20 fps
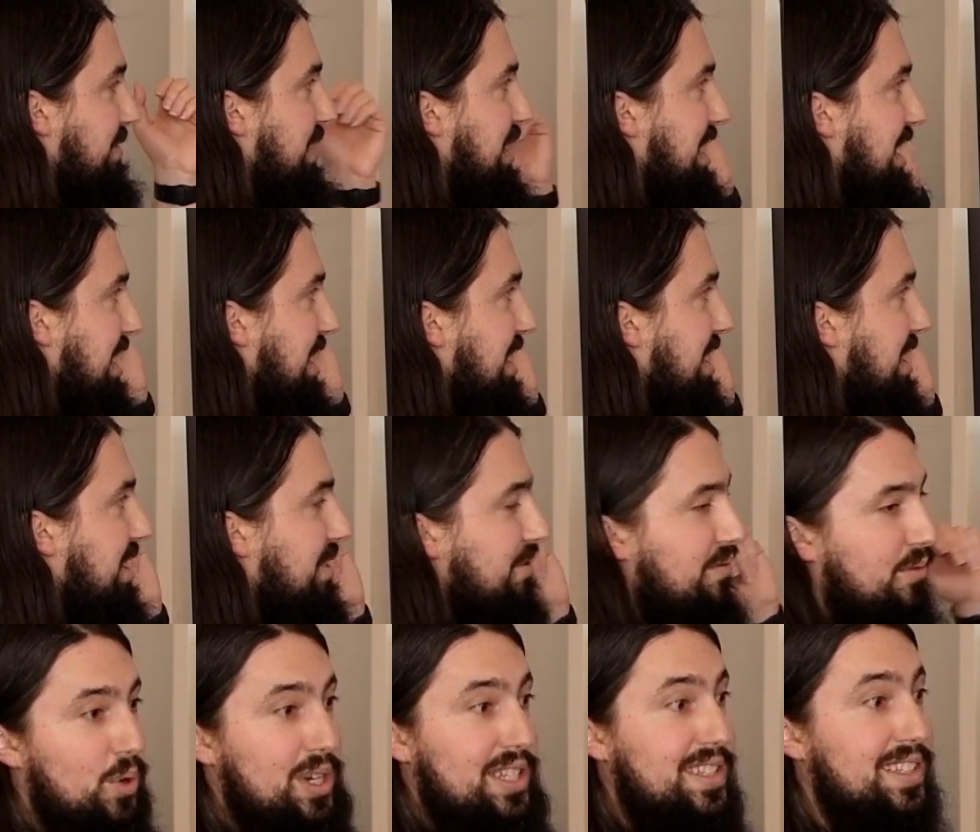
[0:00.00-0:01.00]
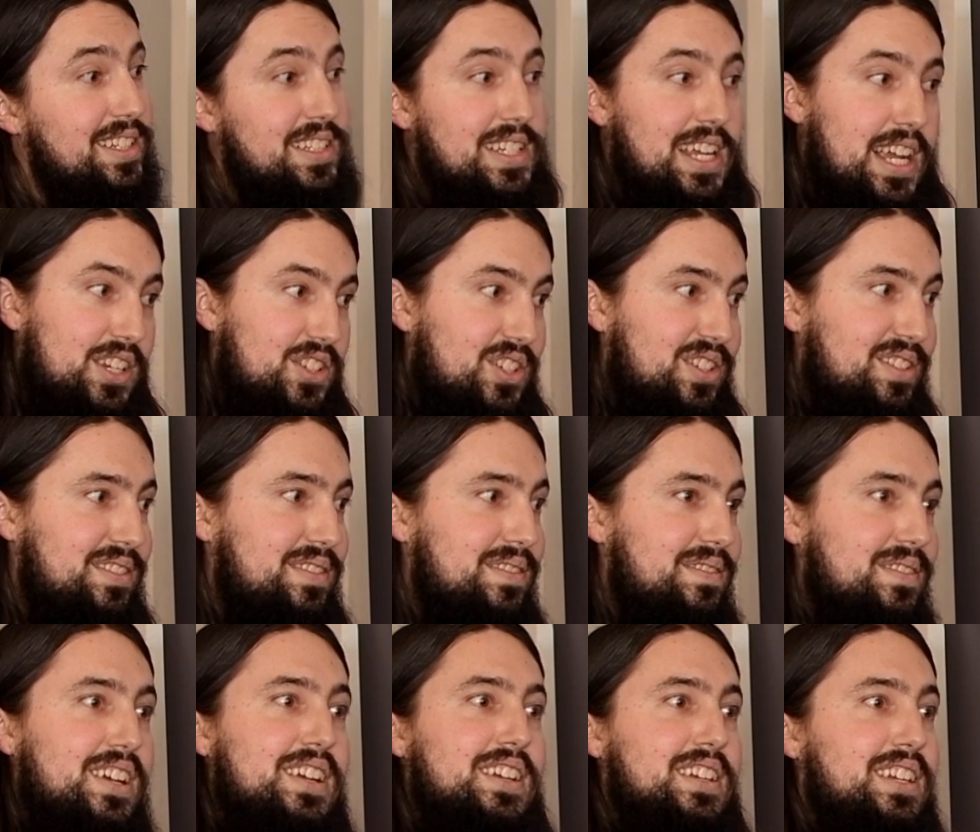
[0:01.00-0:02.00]
via voice dictation,
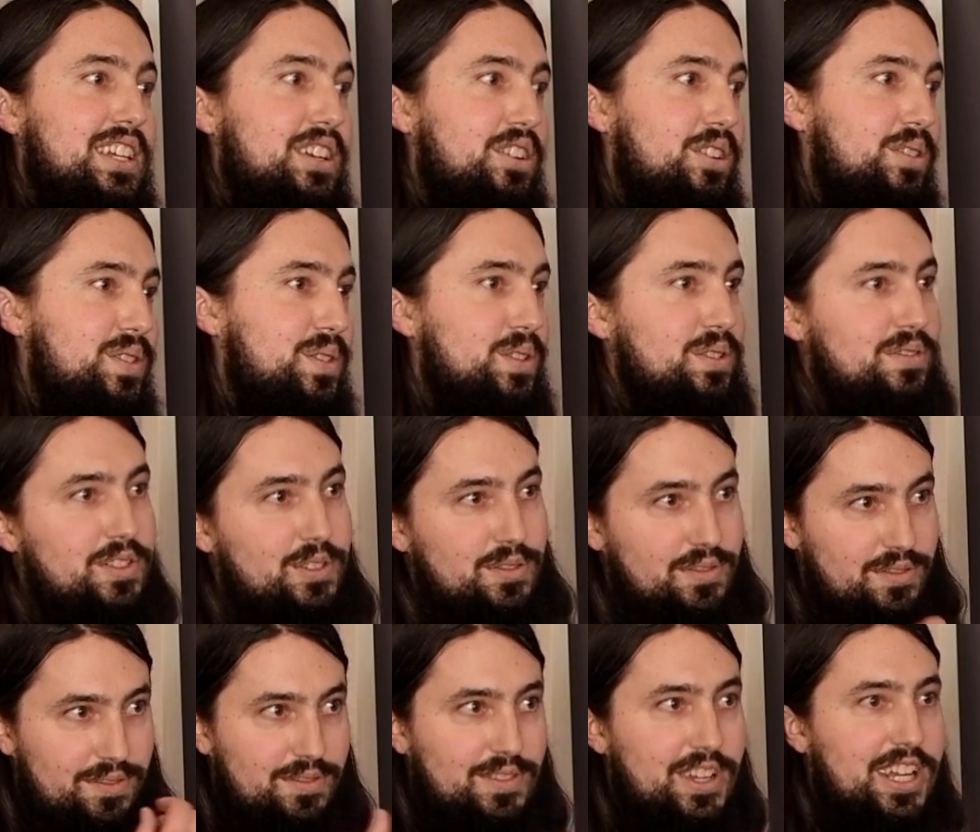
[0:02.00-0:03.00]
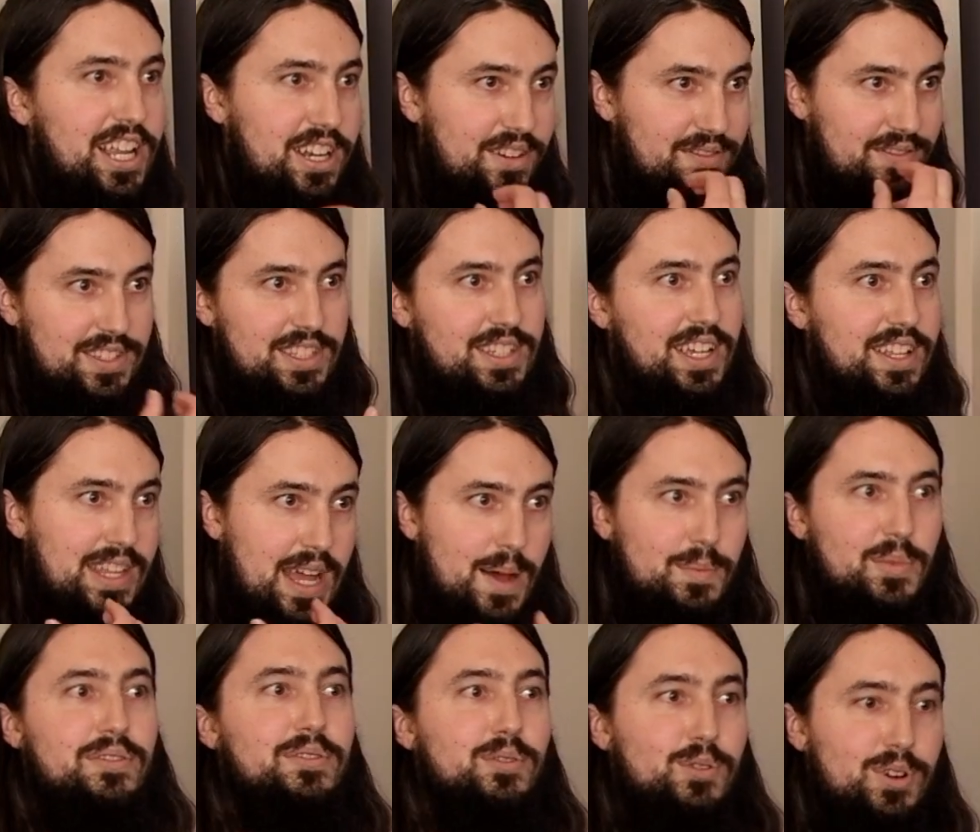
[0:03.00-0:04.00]
you know, so if you've kind of done
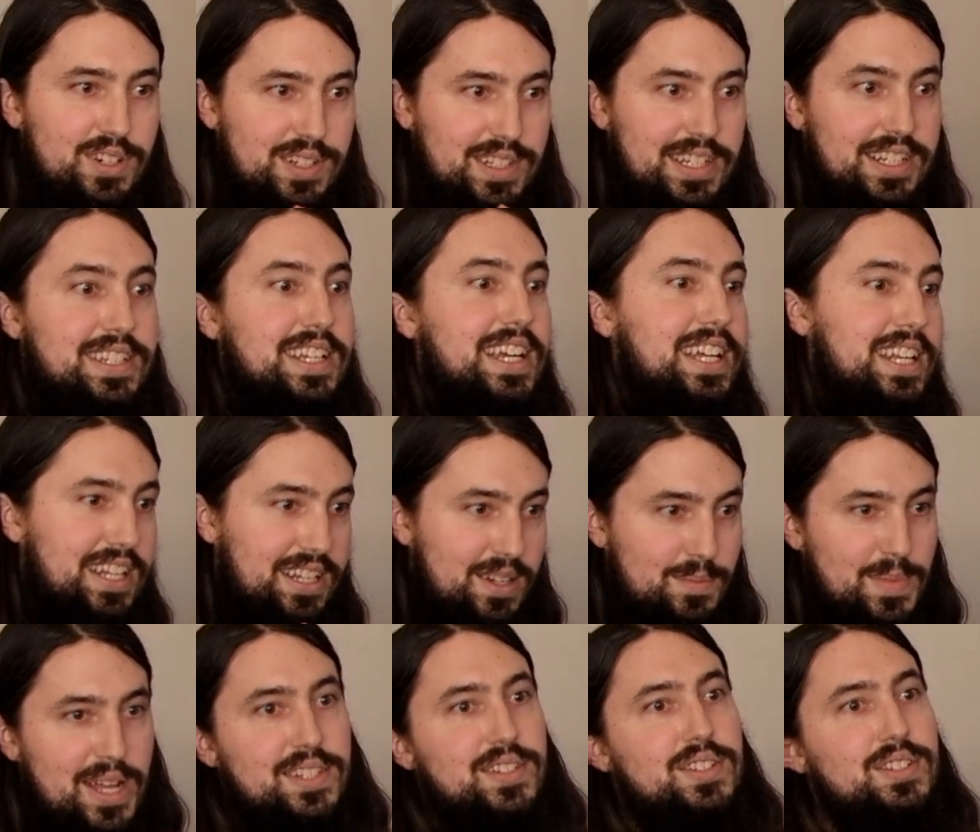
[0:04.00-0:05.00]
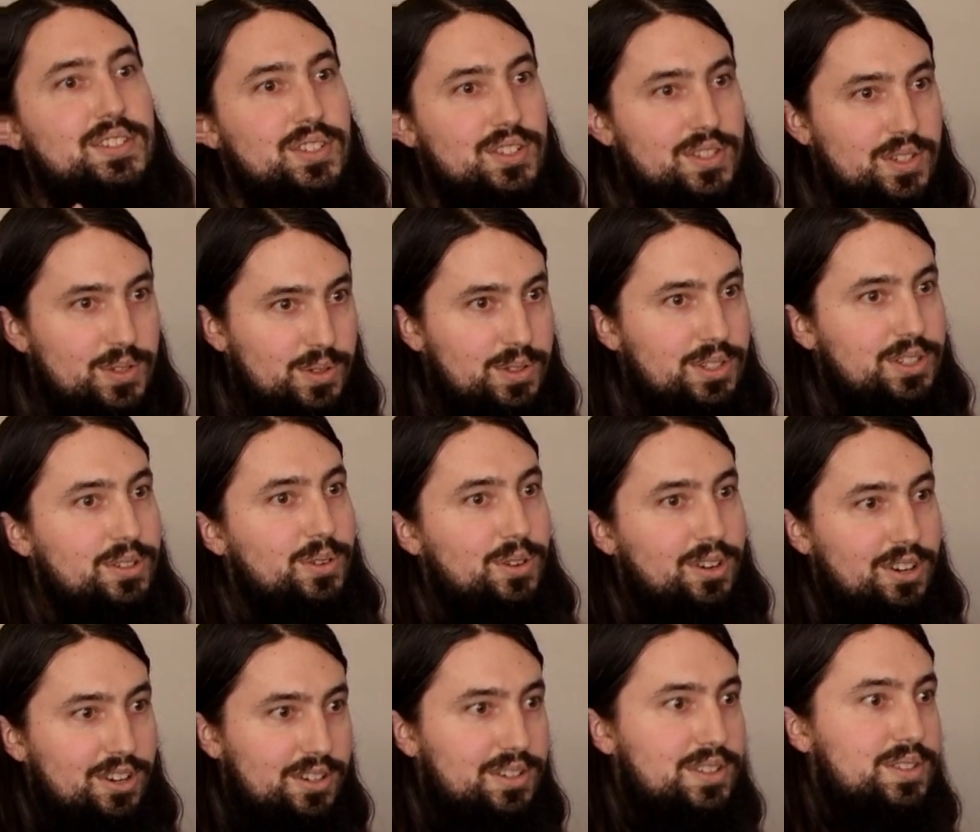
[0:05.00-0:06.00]
that before, dictating a message to
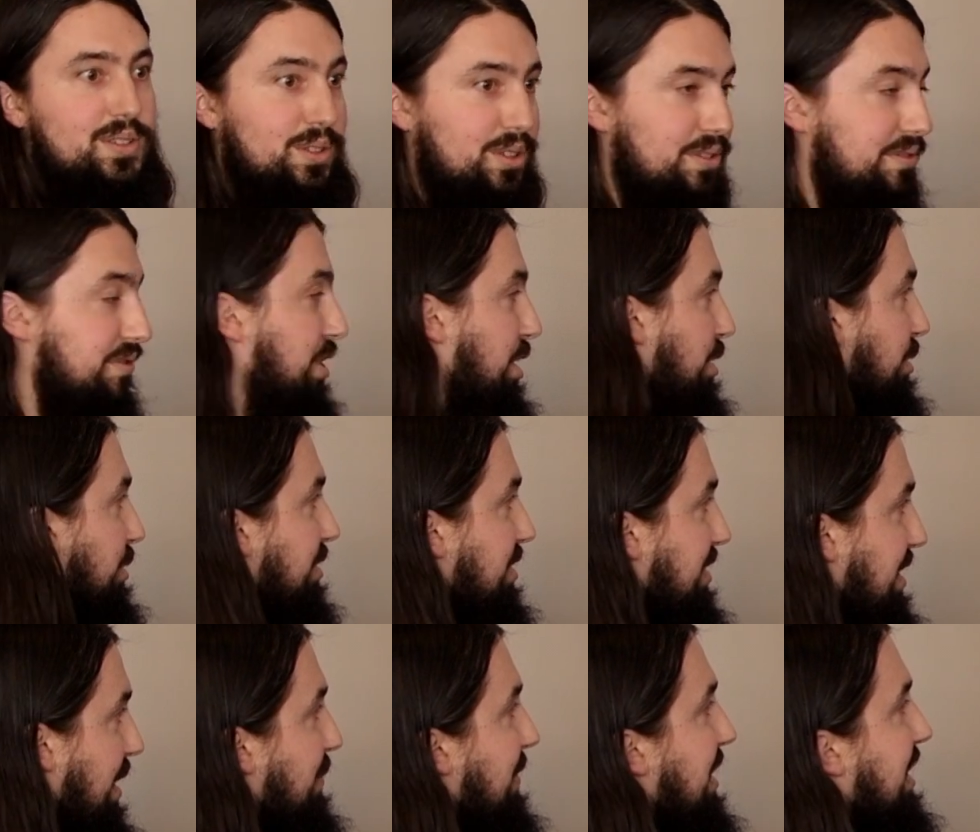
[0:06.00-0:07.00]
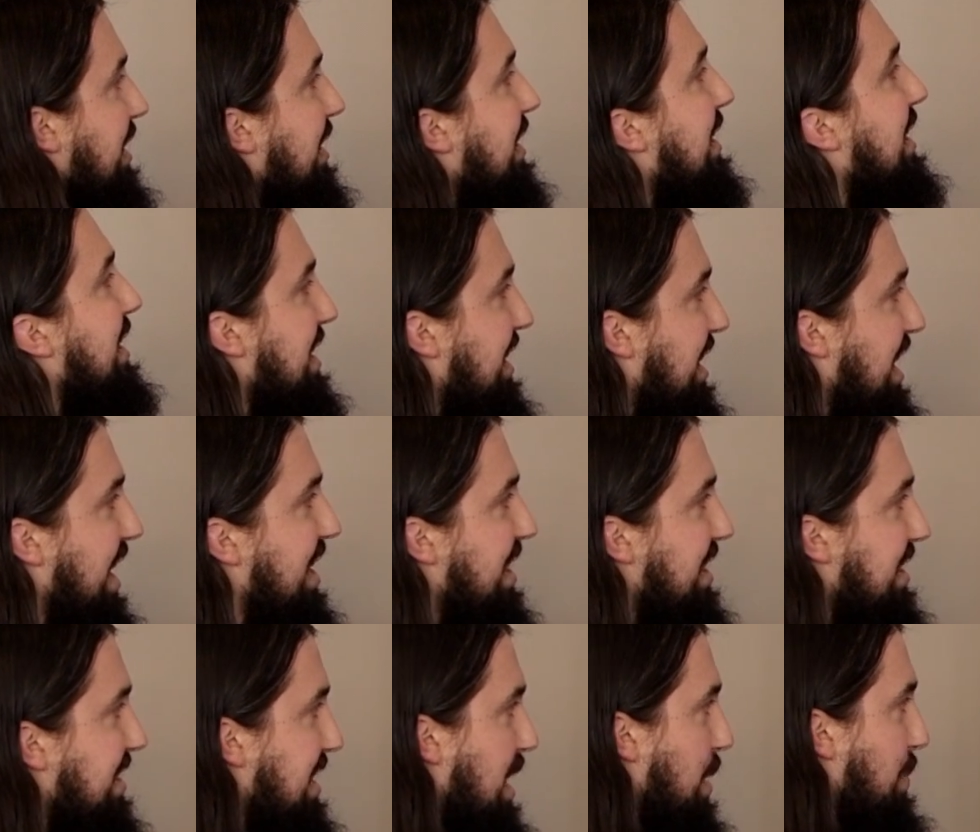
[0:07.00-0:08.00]
your phone or something, kind of
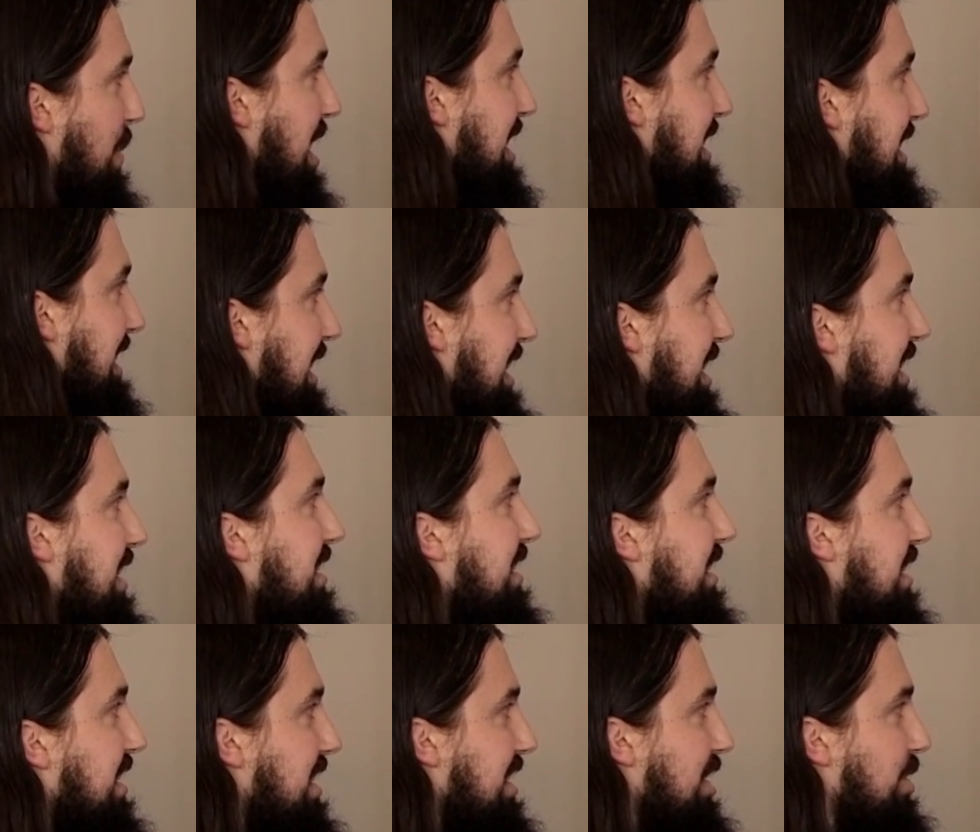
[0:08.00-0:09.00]
the same idea.